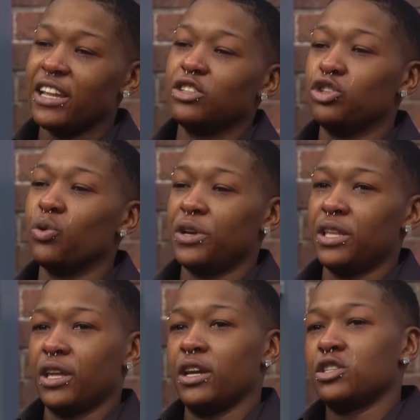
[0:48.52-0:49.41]
didn't do
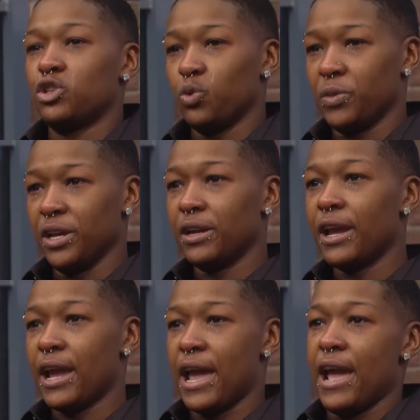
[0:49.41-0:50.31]
anything to me.
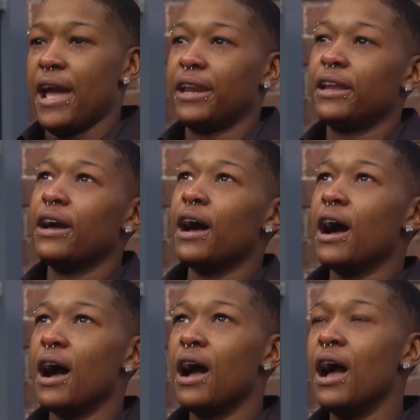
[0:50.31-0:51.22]
And
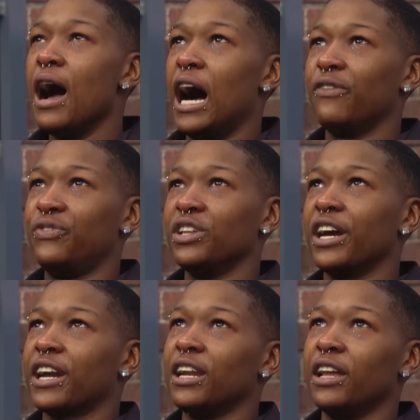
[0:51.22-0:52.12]
I feel
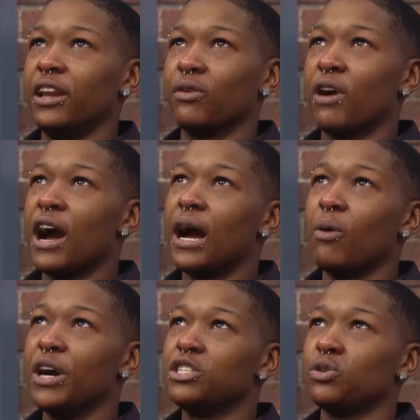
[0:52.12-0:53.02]
like I let it ride
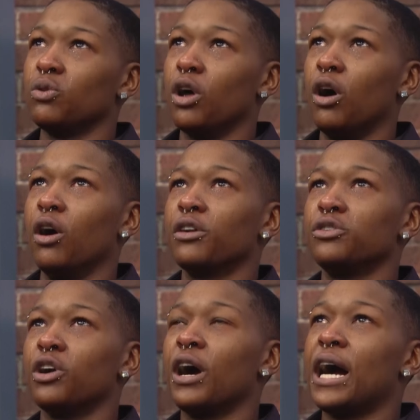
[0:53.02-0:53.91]
way too long.
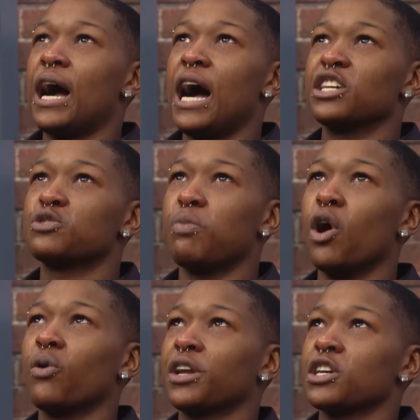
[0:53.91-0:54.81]
You know, I, I
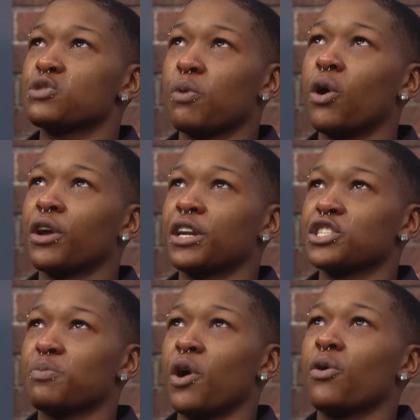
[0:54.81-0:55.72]
spoke and I spoke and I
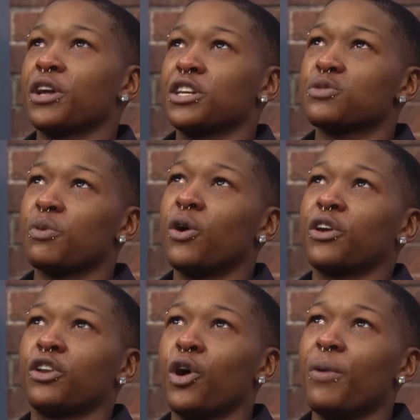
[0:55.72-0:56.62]
spoke and I
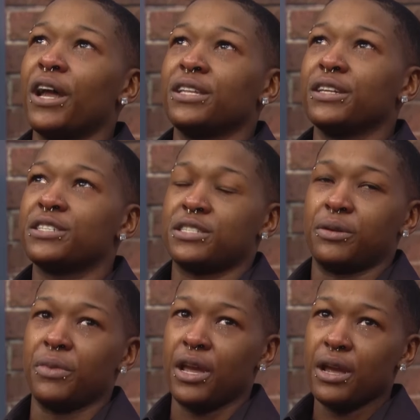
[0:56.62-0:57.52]
spoke, and nobody listened
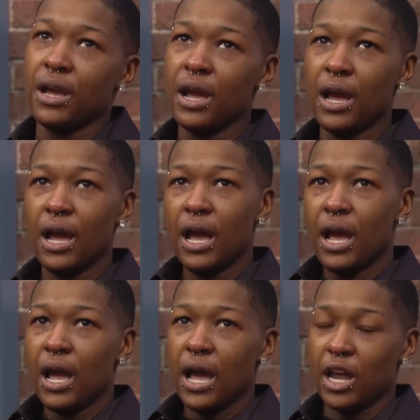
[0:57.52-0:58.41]
to me.
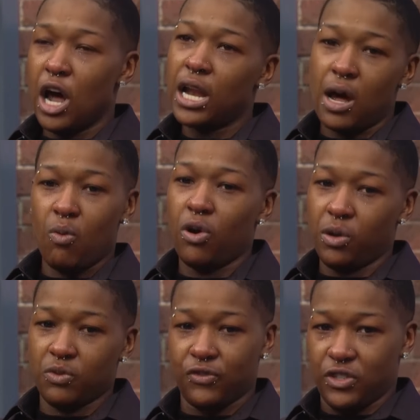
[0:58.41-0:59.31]
And all I
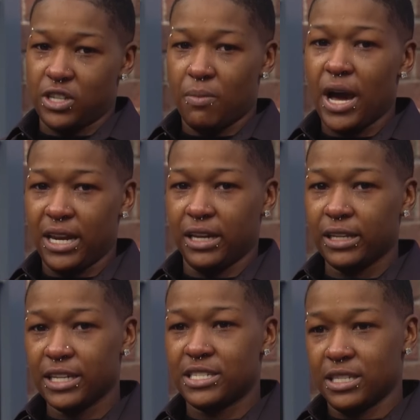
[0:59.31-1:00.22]
wanted was for somebody to
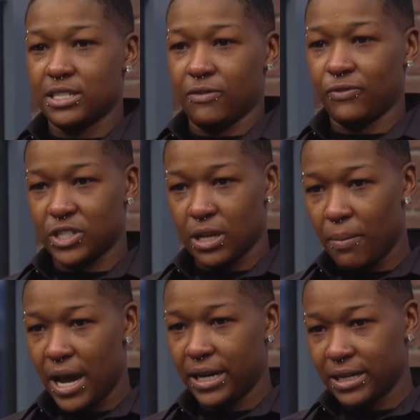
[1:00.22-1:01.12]
listen, so for
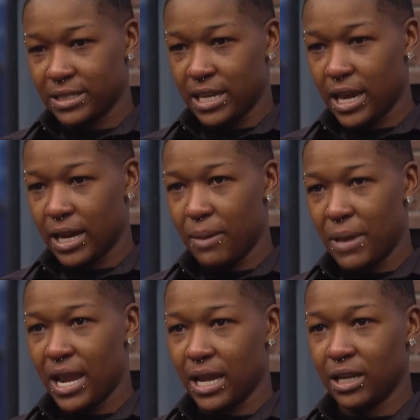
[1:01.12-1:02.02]
somebody to tell that
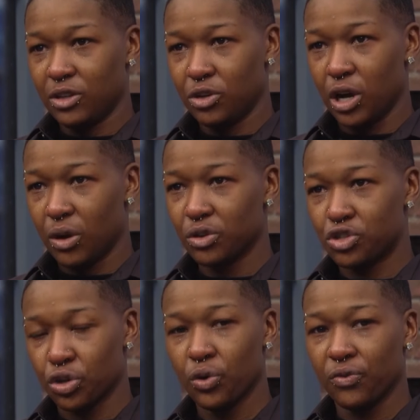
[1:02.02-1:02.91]
man, you know, the
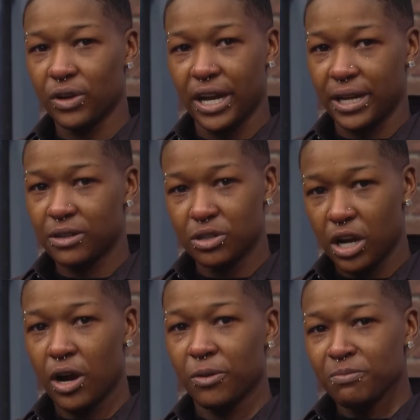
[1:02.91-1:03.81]
truth. Like, you
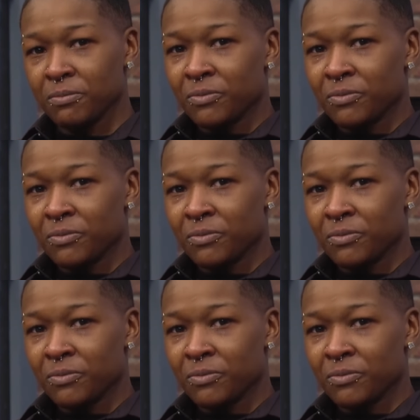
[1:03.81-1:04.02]
know,